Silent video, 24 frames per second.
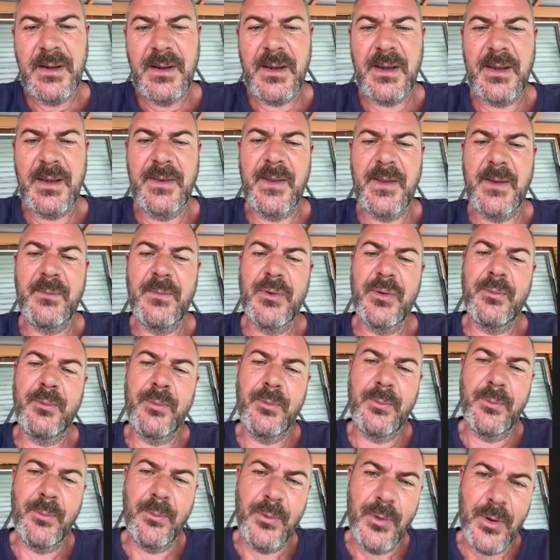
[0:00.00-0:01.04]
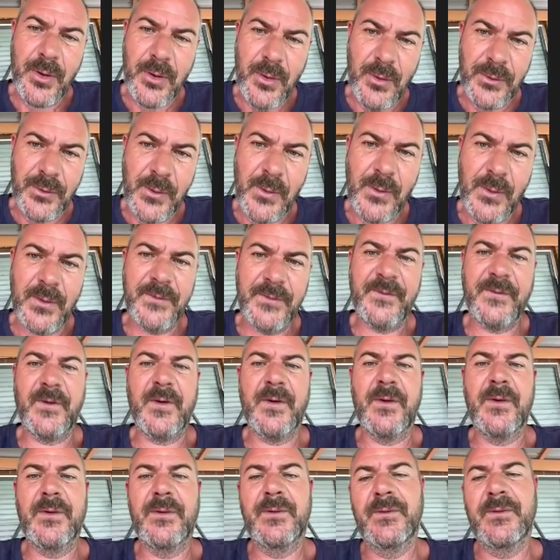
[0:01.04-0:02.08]
And then we'll work on hot
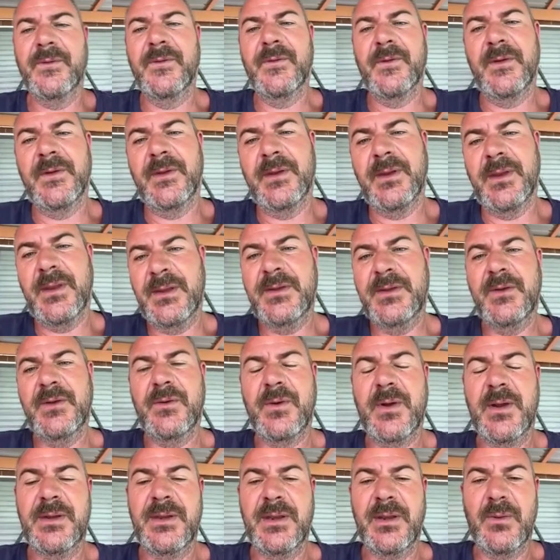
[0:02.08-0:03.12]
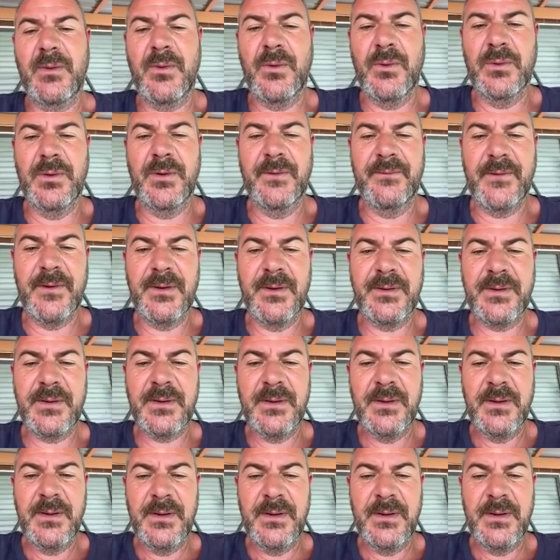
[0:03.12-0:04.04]
stones and integrating all of it